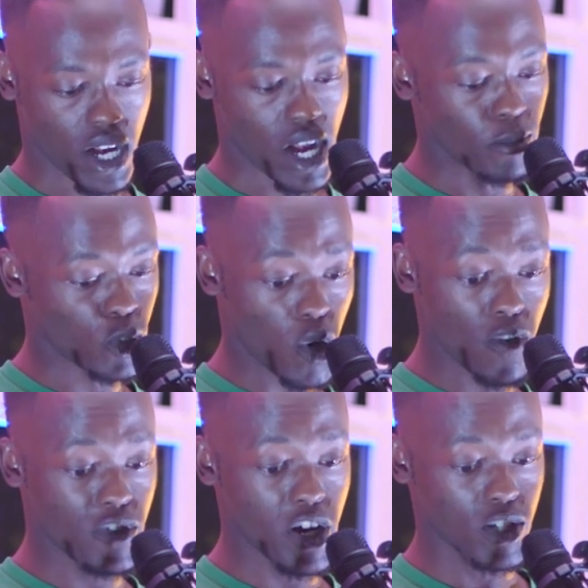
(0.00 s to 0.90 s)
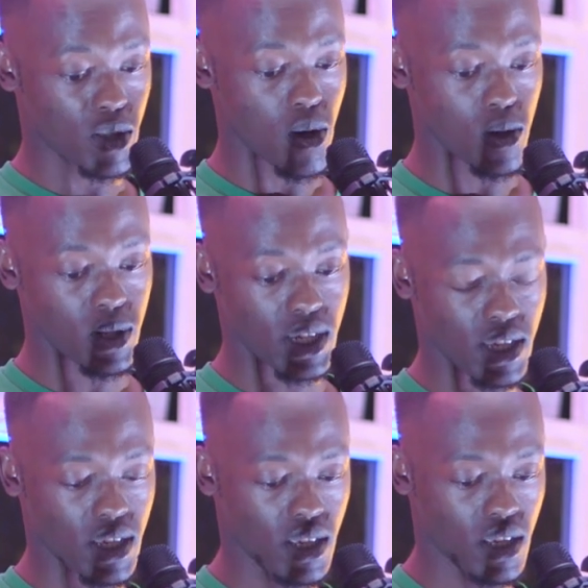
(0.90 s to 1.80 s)
I'm 12 years old.
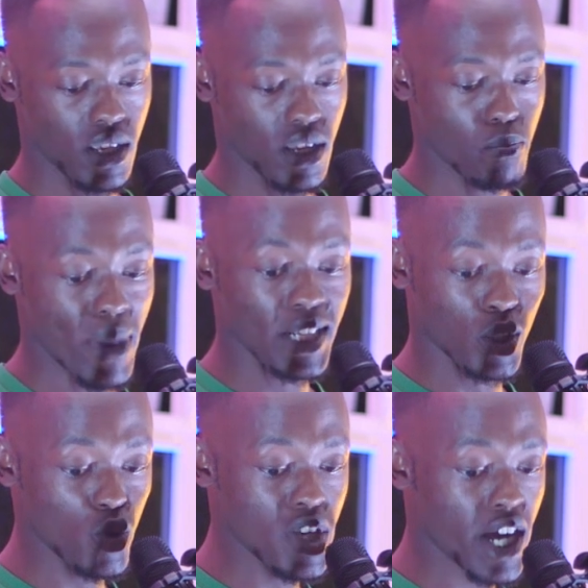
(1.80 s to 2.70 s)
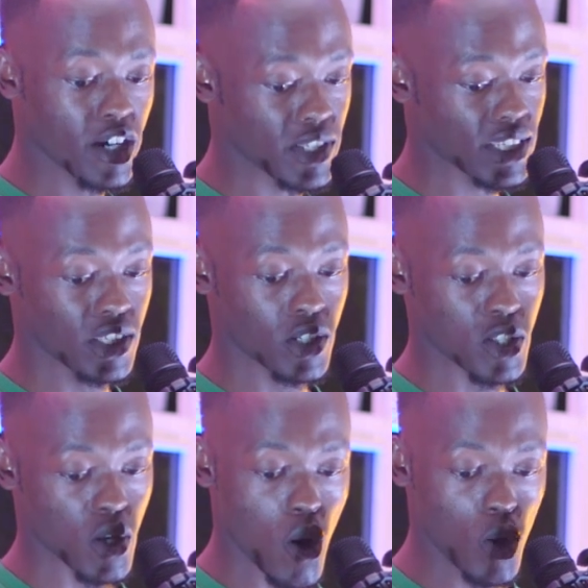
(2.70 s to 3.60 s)
My 2 younger
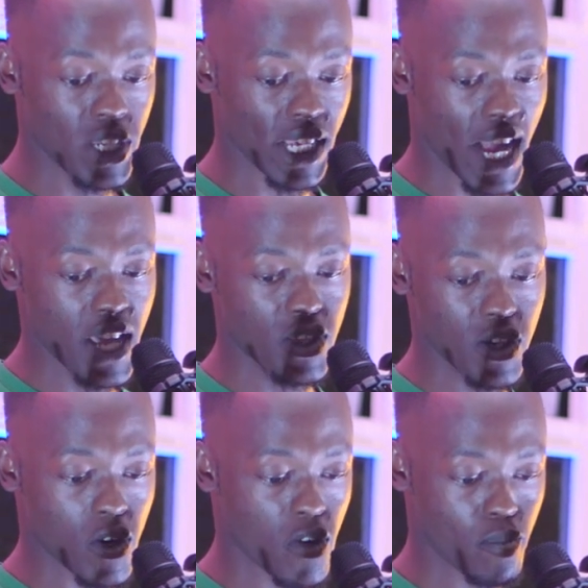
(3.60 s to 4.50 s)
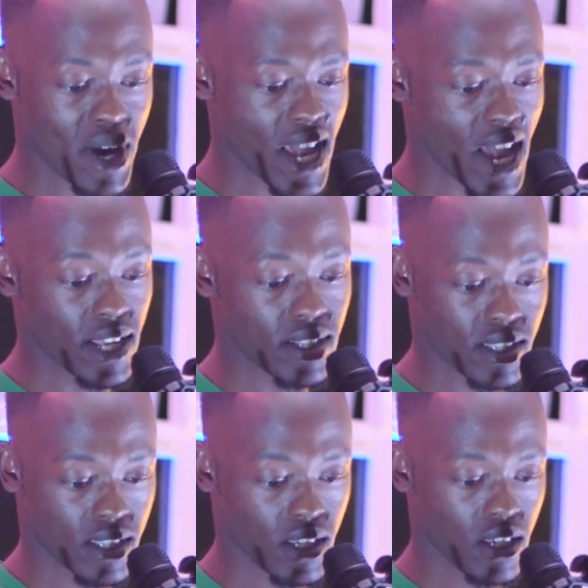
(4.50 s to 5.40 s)
sisters are holding either of my
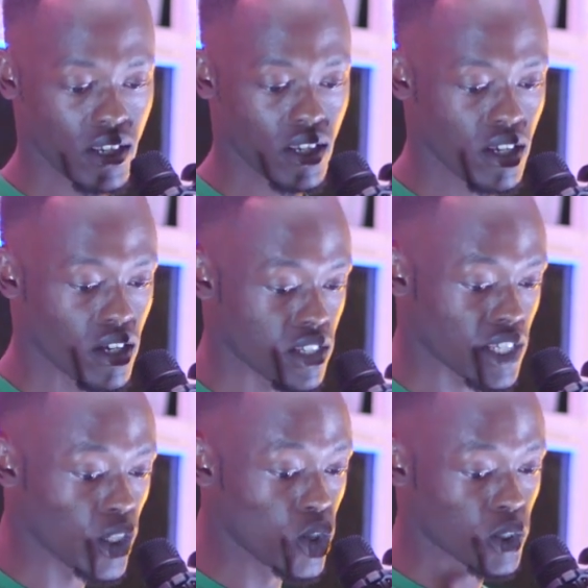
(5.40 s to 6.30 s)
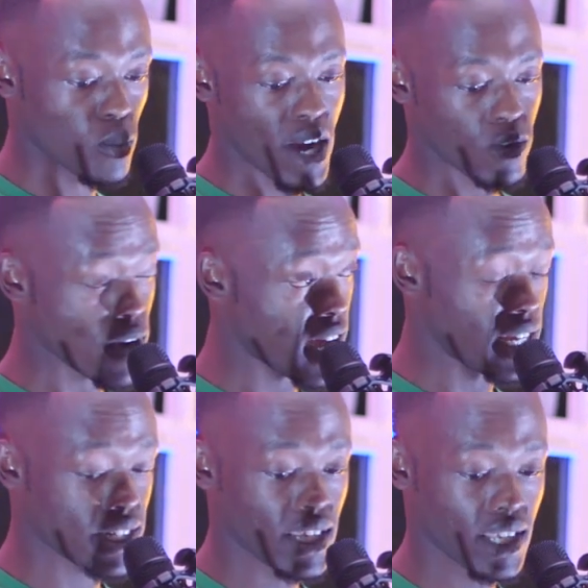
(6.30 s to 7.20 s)
hands. As I look to my
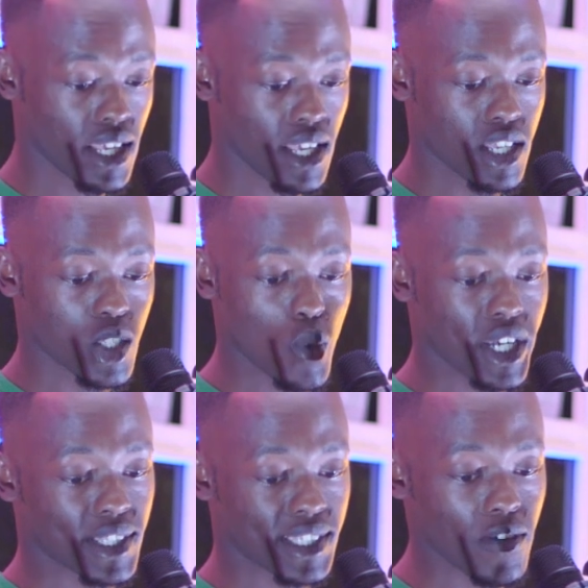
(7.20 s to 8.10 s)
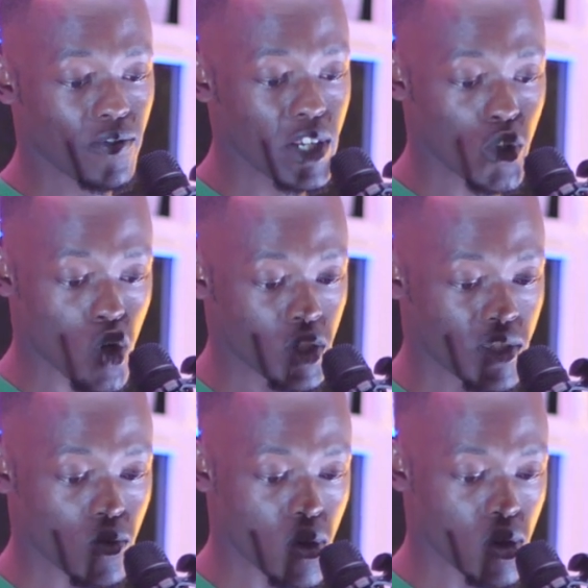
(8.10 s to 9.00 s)
right, so we could safely cross
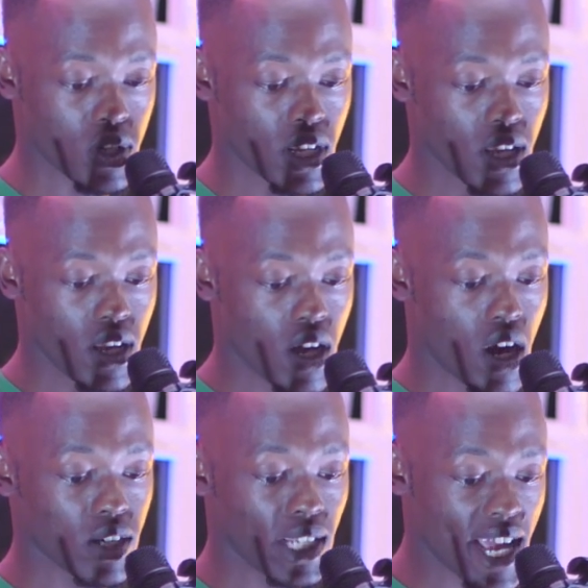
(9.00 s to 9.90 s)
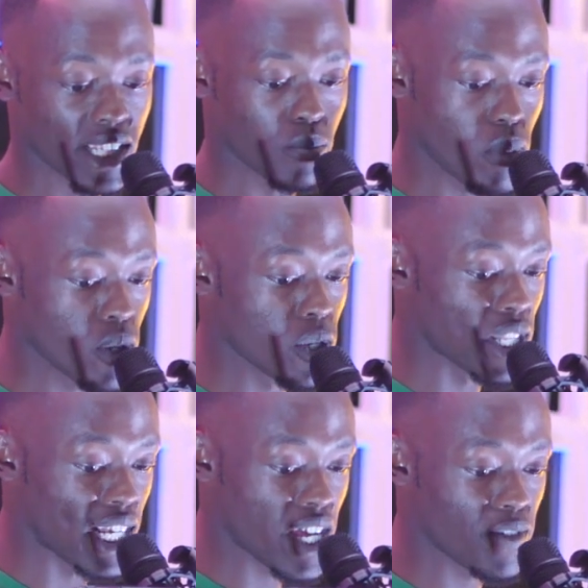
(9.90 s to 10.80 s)
the road, our last born on
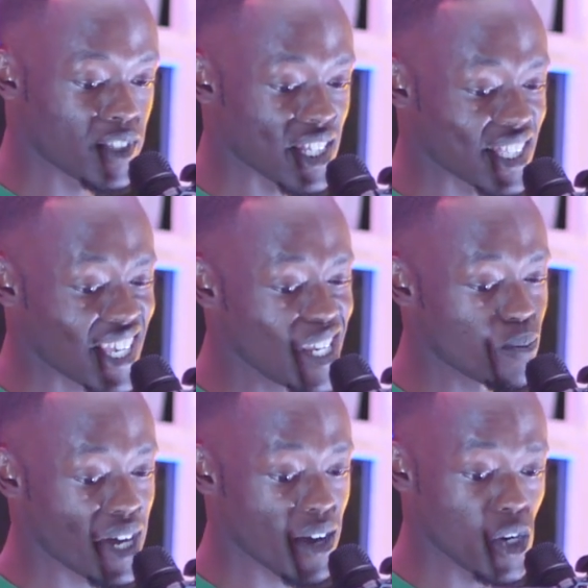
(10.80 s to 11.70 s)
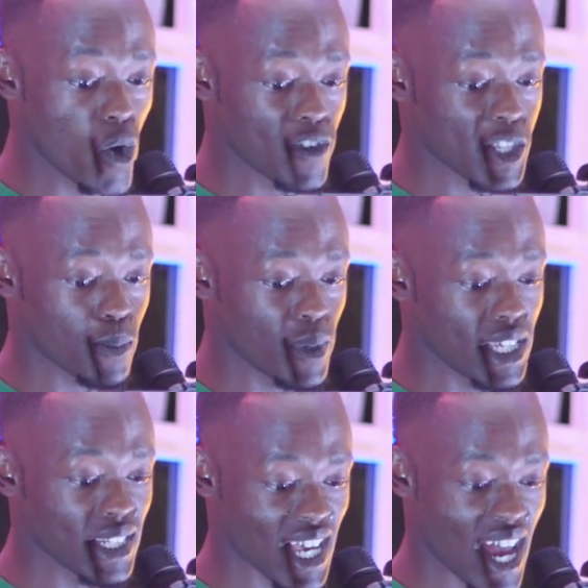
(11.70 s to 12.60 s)
the left is hit by an
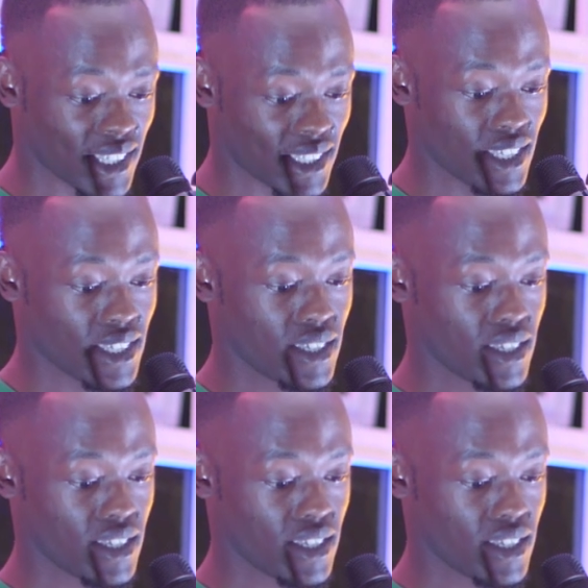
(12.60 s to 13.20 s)
over-speeding taxi.